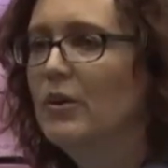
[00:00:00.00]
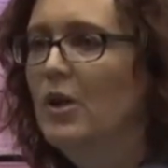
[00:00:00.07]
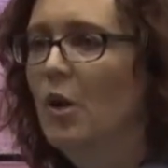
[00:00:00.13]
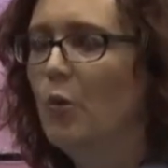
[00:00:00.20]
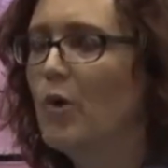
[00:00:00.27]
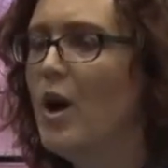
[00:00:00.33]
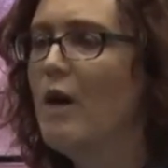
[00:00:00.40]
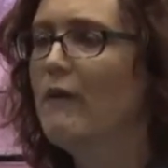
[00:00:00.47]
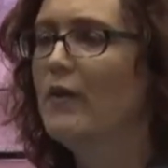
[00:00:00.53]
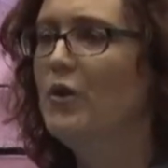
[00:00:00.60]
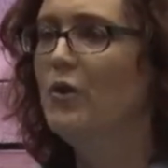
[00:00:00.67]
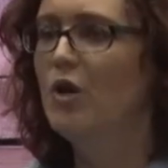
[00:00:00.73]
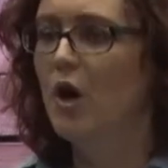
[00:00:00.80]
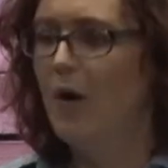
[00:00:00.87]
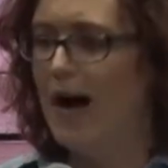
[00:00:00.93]
Wherever
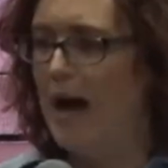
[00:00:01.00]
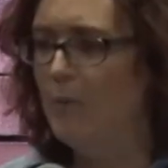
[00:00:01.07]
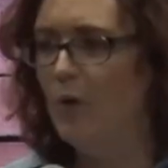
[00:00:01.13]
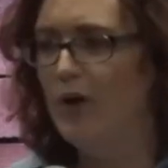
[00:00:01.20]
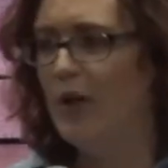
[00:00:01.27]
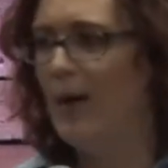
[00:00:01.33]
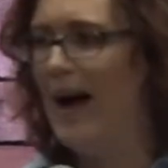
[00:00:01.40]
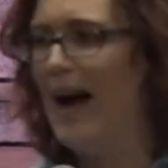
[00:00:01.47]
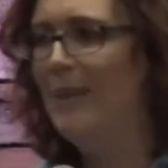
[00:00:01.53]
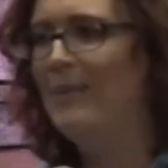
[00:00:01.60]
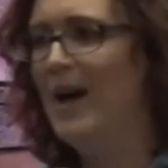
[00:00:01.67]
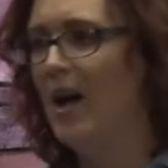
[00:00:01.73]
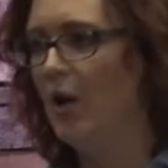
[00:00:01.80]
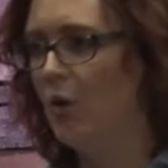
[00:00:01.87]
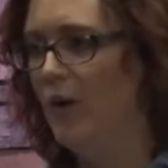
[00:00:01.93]
you go, I'm with you. I'm
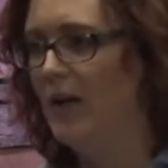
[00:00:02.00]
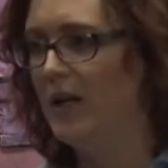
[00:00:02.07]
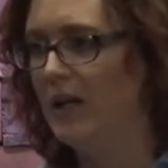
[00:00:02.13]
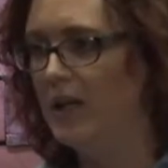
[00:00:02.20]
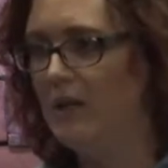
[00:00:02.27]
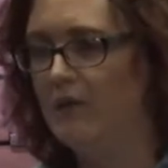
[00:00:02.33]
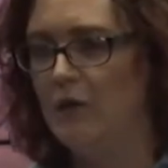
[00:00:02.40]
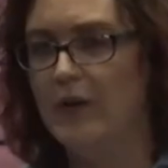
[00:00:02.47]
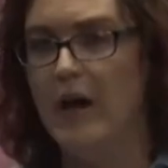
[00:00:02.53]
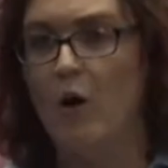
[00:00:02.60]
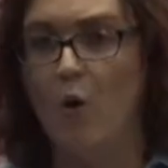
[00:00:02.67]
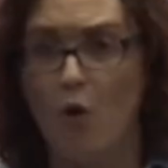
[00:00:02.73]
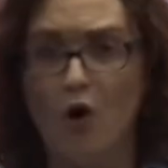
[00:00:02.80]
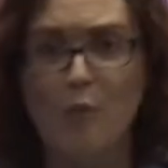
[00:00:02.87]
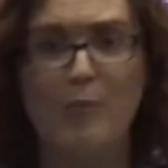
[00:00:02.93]
not going to leave you. Now,
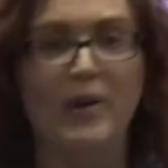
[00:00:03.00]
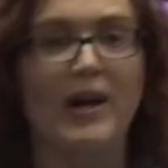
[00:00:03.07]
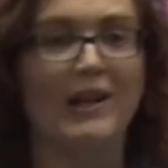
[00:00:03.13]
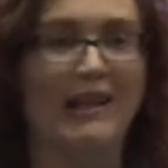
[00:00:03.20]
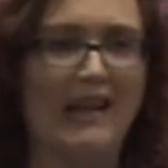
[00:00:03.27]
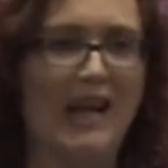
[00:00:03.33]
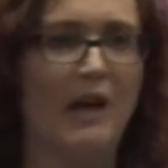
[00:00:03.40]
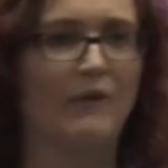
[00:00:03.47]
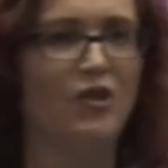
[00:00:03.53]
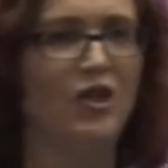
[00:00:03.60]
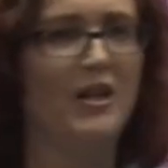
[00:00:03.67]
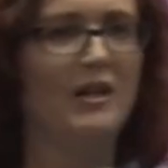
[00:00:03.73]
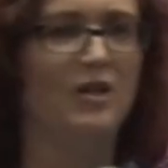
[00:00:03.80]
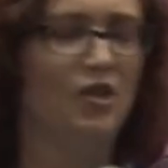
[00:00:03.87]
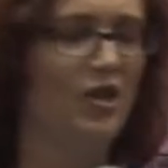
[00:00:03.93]
Orpah left.
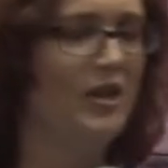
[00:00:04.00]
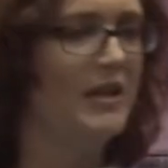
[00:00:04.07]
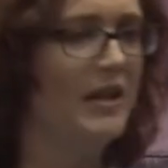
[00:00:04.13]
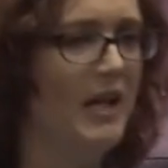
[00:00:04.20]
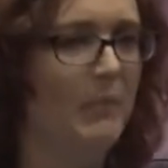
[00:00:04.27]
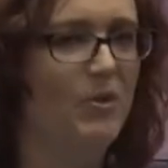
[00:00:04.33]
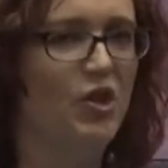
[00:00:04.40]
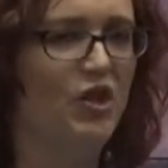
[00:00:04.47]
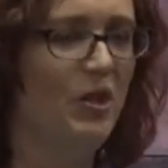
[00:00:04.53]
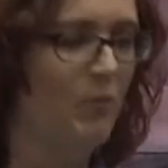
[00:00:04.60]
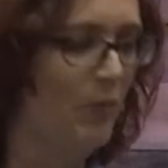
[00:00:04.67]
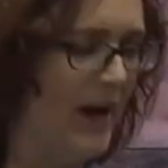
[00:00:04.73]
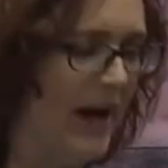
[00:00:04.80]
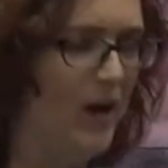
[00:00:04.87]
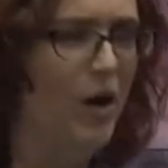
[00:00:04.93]
She dipped. She
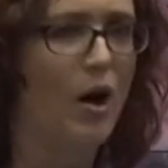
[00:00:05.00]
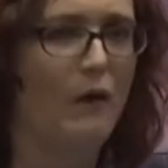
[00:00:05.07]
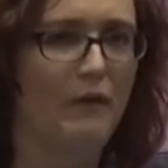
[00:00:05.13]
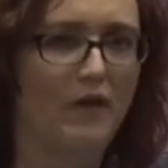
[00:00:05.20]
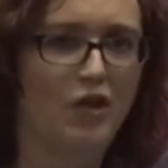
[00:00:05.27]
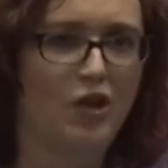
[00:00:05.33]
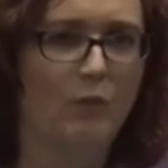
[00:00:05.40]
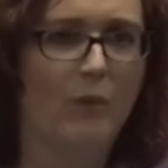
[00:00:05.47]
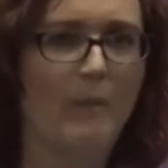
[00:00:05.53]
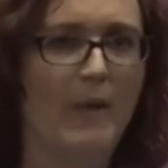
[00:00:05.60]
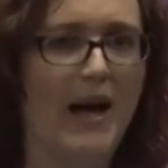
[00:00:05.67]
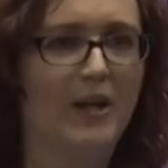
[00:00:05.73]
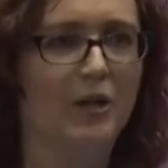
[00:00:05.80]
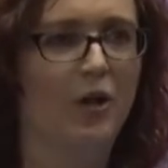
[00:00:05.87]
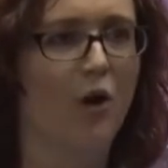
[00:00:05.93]
ran off, and she went
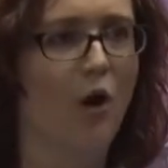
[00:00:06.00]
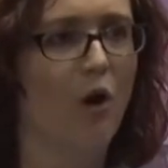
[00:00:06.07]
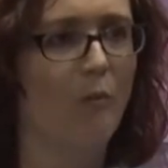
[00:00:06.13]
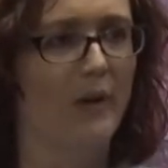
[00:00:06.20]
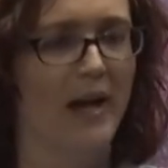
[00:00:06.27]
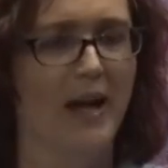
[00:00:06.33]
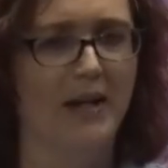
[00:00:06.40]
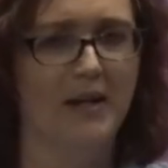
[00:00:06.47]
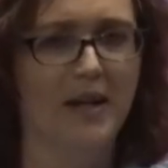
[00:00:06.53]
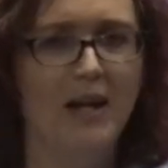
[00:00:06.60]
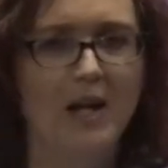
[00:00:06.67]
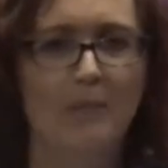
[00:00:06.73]
back to her homeland.